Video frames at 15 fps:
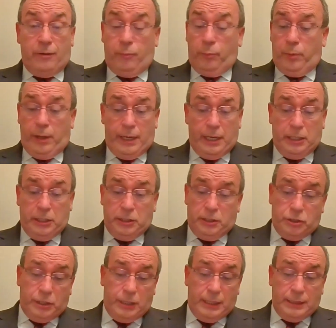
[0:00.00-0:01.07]
If we're in
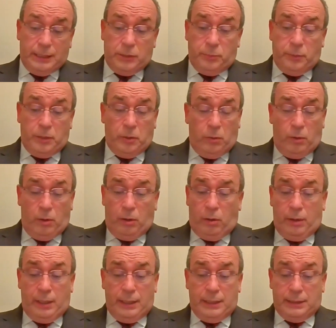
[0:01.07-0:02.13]
Jesus, we no
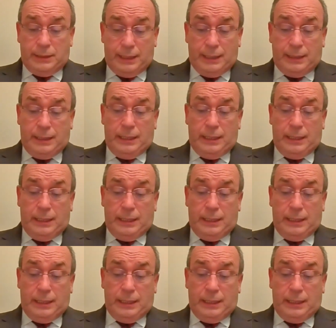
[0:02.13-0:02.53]
longer sit